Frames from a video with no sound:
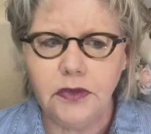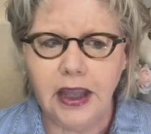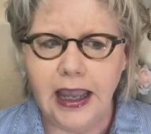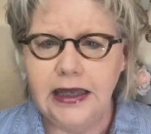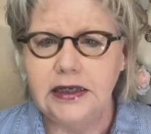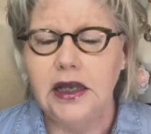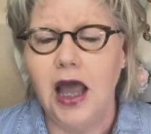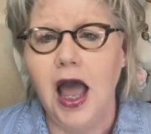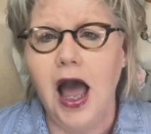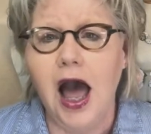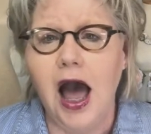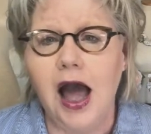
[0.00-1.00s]
And
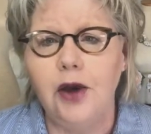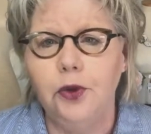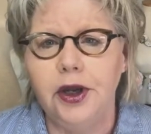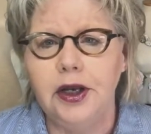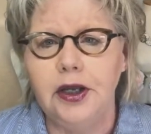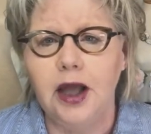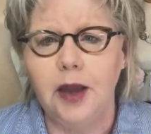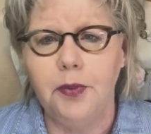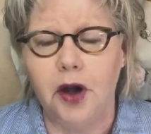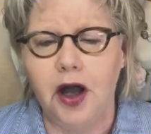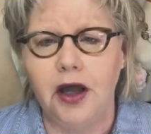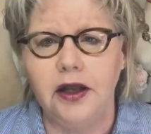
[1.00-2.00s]
I went and I
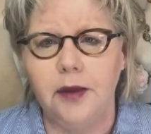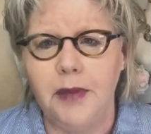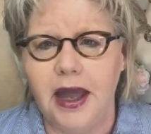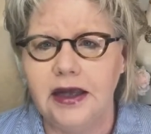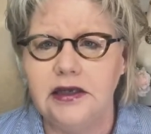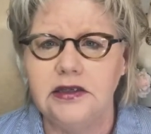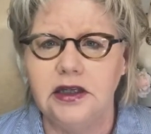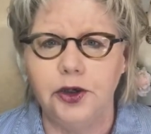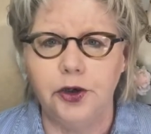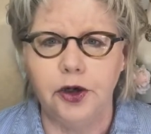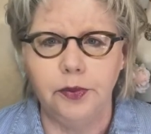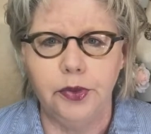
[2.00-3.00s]
bought a
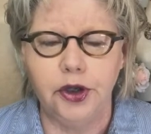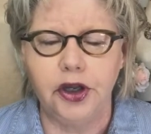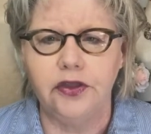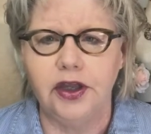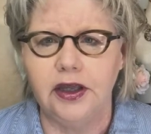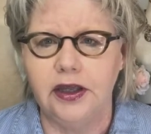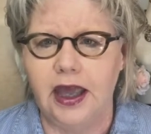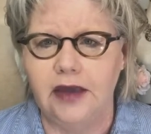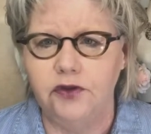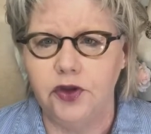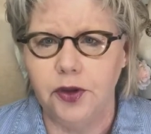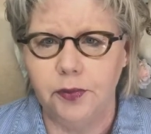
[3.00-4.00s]
magazine or a book that
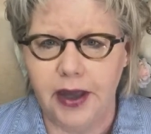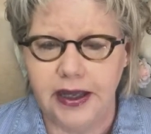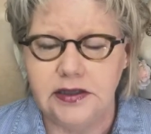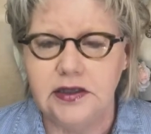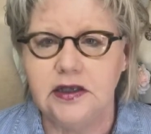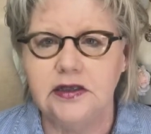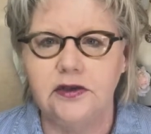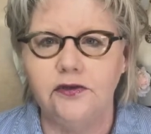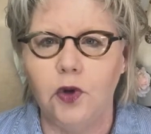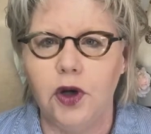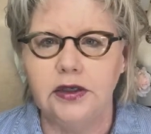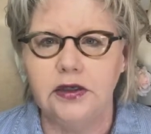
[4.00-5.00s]
gave you the basics
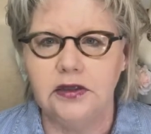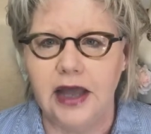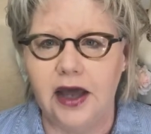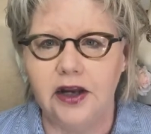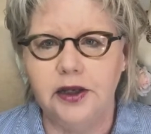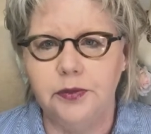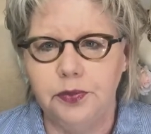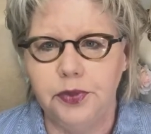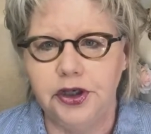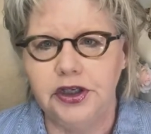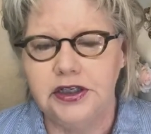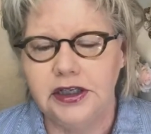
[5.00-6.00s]
of how to
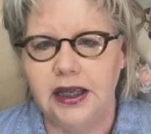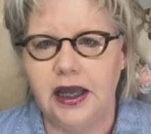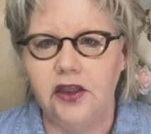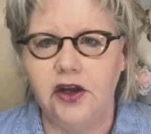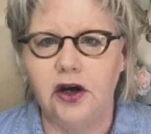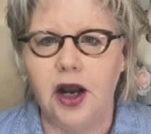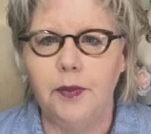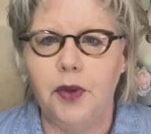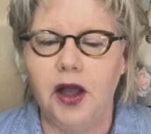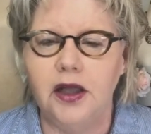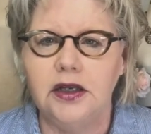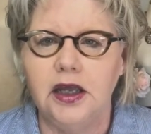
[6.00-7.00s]
put it together. I
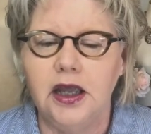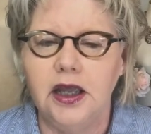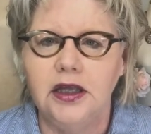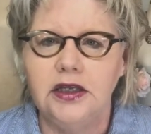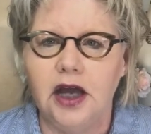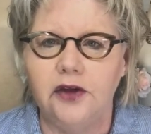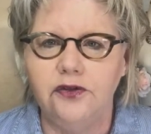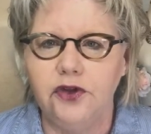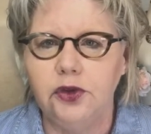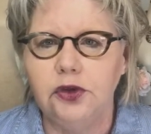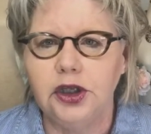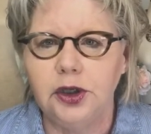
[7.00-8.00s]
bought a
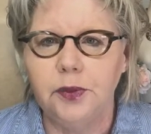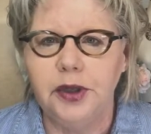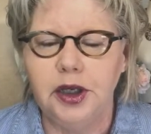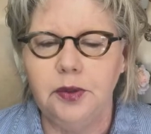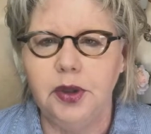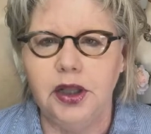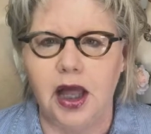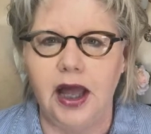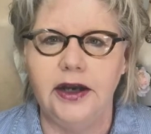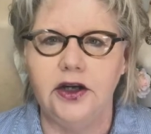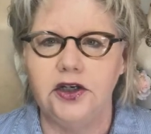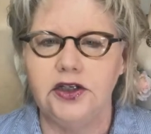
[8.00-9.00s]
few little bitty
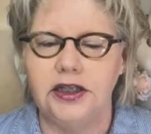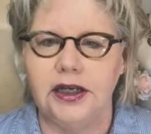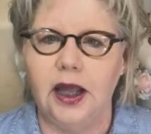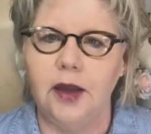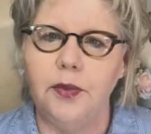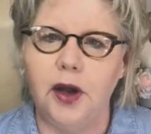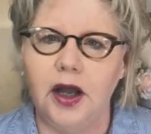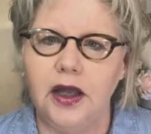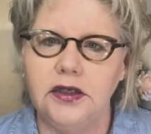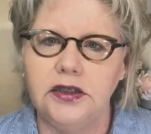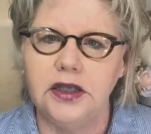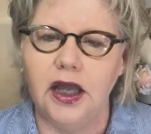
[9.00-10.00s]
pliers, and I
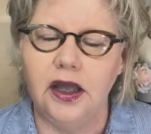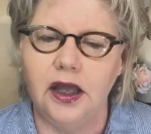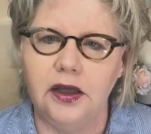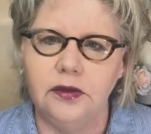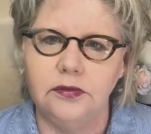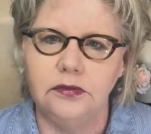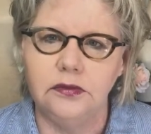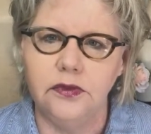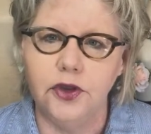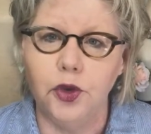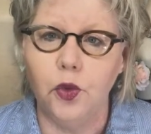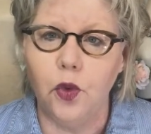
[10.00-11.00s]
bought
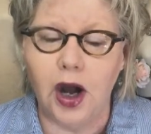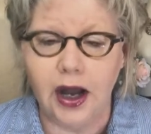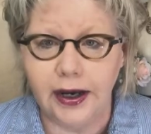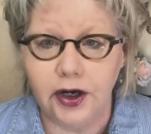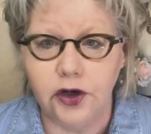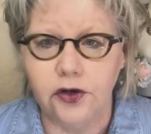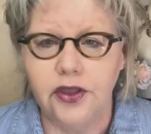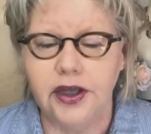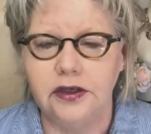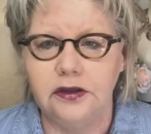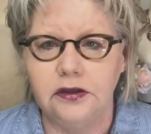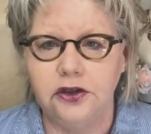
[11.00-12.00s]
the wire
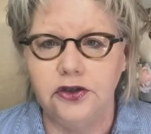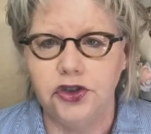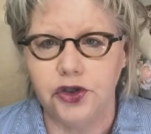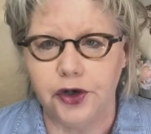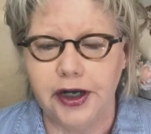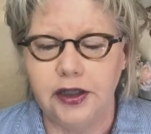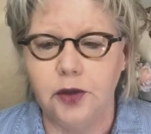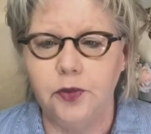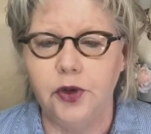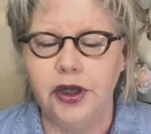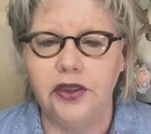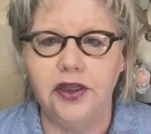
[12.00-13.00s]
that you string
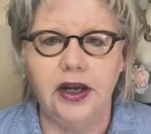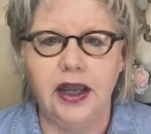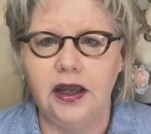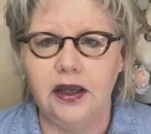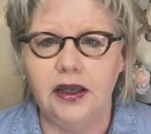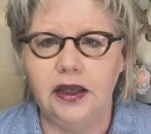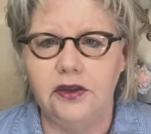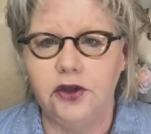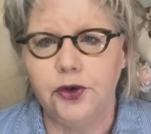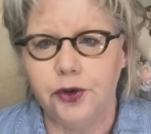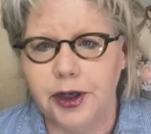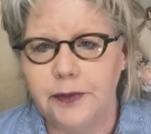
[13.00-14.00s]
them with, and the
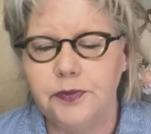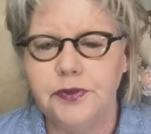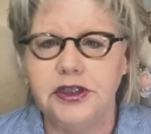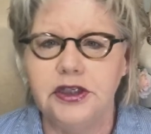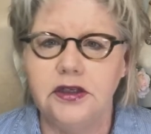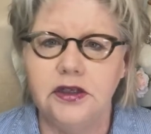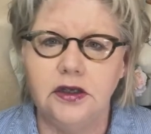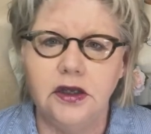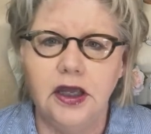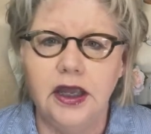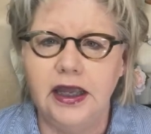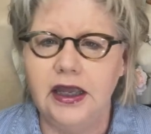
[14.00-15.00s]
crimps and
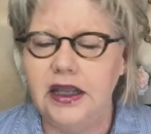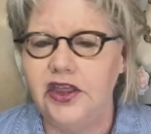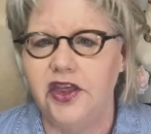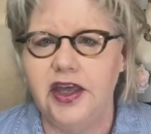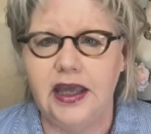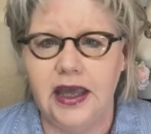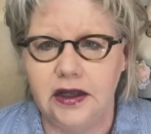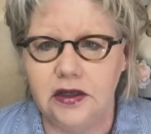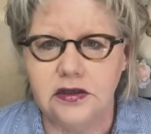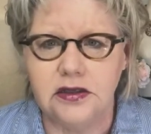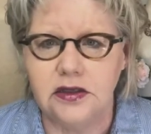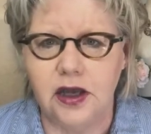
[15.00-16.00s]
anything
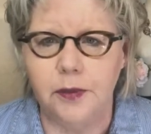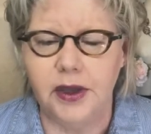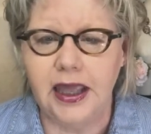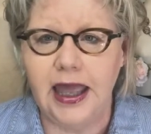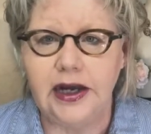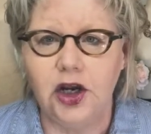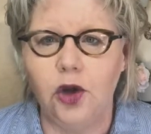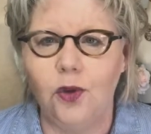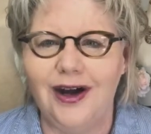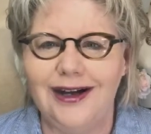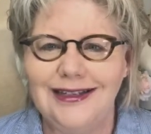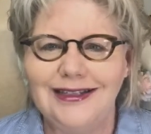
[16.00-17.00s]
else mechanical
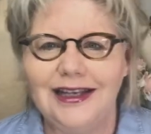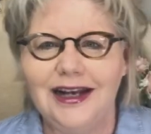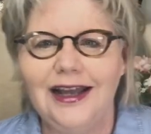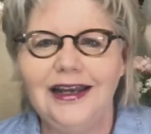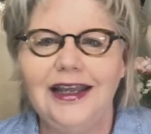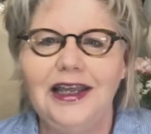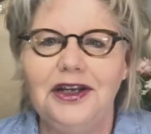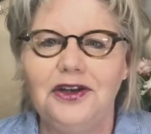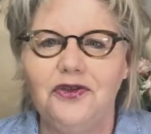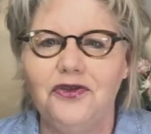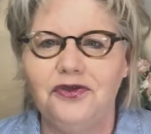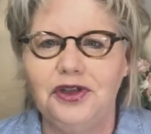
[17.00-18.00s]
wise that I
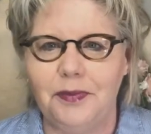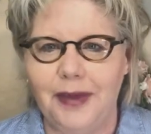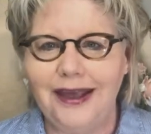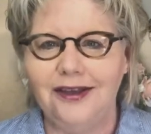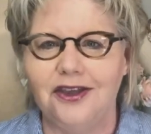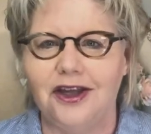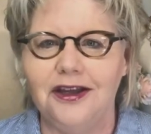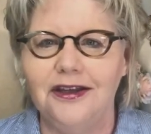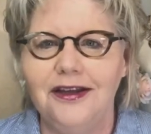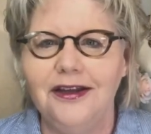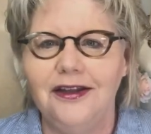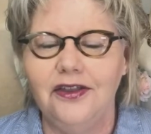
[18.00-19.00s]
needed to make the
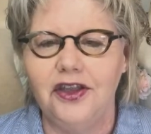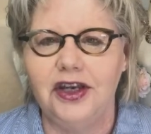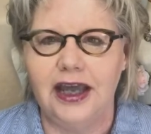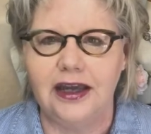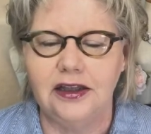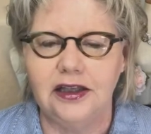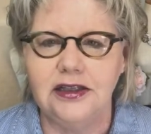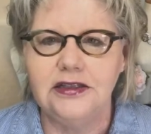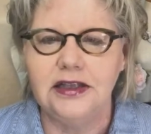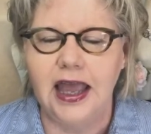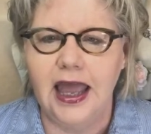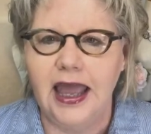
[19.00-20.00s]
necklace.